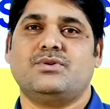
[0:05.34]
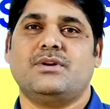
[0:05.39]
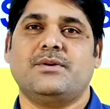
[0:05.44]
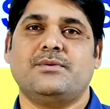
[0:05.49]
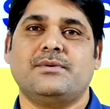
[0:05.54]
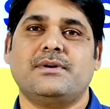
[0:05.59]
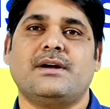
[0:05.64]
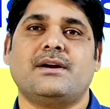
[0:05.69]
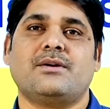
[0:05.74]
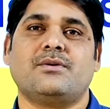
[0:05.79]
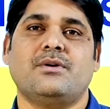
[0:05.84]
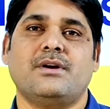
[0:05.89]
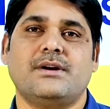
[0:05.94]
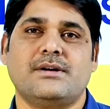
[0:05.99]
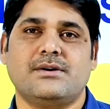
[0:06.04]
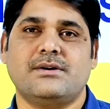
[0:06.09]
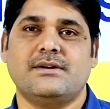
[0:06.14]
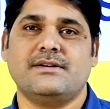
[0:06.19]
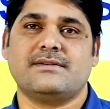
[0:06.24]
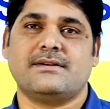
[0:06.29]
Today we are going
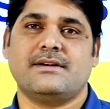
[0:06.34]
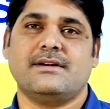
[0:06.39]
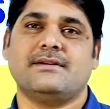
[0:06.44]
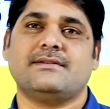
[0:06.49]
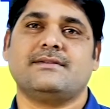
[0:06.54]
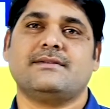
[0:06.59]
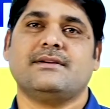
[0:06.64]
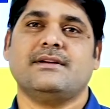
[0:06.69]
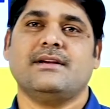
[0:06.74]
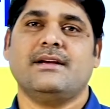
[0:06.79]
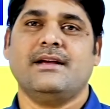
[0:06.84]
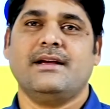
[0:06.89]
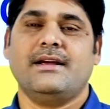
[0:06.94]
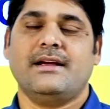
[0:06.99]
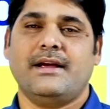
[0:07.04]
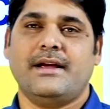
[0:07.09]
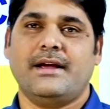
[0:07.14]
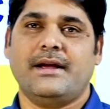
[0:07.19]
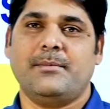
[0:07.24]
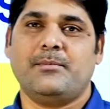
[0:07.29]
to discuss
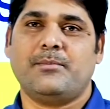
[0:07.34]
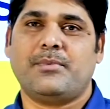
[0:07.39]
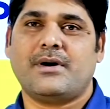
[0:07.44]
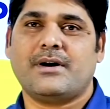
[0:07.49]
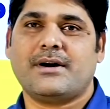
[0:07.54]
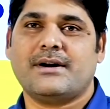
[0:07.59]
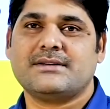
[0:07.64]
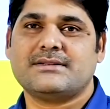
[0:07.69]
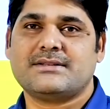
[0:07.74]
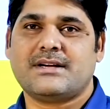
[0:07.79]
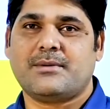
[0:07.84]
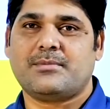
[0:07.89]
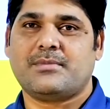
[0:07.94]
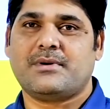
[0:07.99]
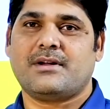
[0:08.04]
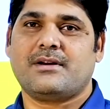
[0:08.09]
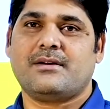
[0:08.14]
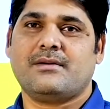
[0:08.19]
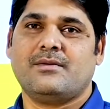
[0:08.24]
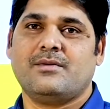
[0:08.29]
a important
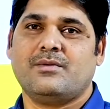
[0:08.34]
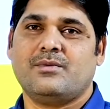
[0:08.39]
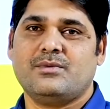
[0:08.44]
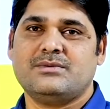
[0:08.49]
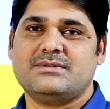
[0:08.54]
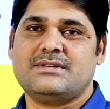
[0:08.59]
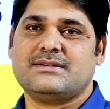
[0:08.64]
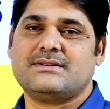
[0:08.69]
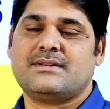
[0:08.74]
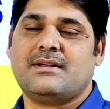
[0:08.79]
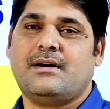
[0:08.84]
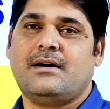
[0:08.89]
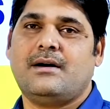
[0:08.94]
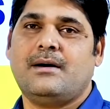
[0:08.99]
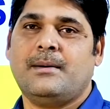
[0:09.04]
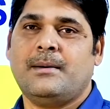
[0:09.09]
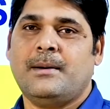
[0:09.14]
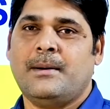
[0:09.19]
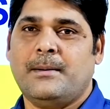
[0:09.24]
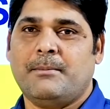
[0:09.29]
chapter which is
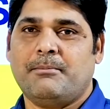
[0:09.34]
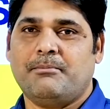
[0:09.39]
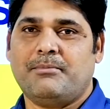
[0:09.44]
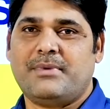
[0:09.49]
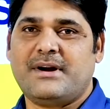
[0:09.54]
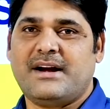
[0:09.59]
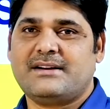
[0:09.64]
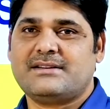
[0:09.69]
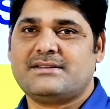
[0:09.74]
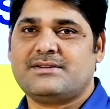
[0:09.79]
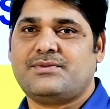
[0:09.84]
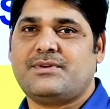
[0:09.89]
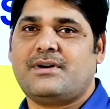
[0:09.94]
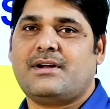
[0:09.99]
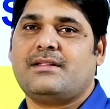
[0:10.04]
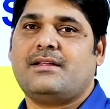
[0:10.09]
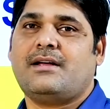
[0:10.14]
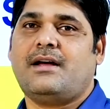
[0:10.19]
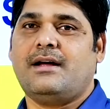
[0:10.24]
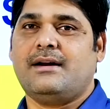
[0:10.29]
the bridge for
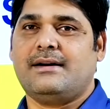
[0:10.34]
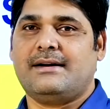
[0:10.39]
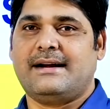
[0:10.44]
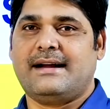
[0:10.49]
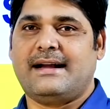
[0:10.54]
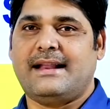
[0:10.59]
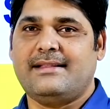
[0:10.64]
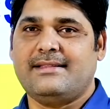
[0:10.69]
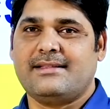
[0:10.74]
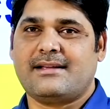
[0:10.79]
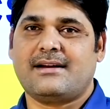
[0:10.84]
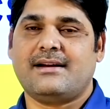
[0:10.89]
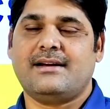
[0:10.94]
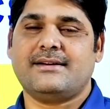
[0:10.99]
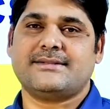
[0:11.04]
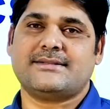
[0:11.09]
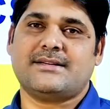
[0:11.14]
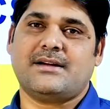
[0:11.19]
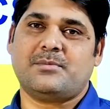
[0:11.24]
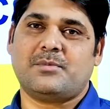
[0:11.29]
the 10th
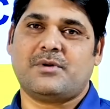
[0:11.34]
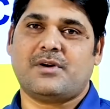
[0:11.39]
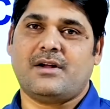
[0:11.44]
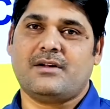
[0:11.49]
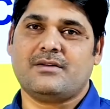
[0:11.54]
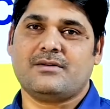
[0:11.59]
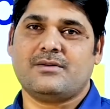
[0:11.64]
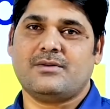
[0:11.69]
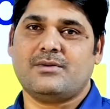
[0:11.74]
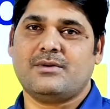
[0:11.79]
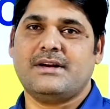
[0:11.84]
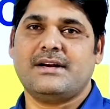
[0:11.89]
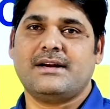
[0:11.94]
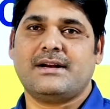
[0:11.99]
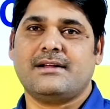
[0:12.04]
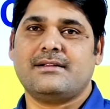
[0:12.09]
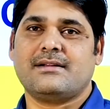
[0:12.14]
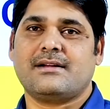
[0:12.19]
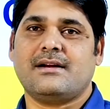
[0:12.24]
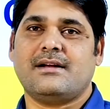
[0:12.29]
class chapter also. In
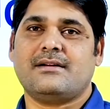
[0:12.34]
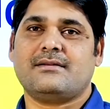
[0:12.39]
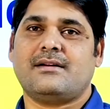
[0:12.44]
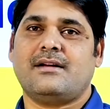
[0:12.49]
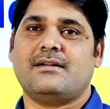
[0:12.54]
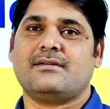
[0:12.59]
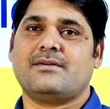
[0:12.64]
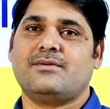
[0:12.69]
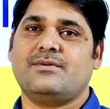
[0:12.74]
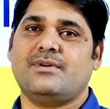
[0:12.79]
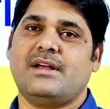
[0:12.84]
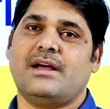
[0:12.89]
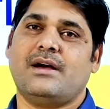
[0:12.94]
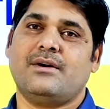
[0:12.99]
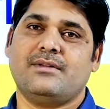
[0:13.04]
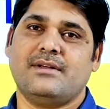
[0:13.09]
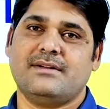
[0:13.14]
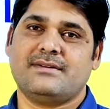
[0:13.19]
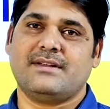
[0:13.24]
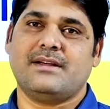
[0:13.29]
10th class also we
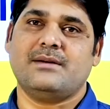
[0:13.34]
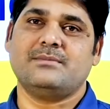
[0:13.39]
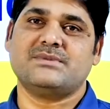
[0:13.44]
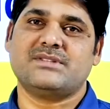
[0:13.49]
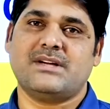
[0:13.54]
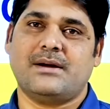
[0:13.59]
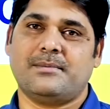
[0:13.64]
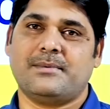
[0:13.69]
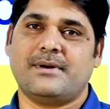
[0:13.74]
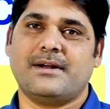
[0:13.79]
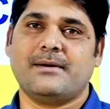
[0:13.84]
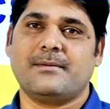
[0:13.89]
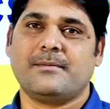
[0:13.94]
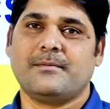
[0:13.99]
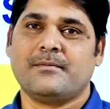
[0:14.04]
have the same chapter.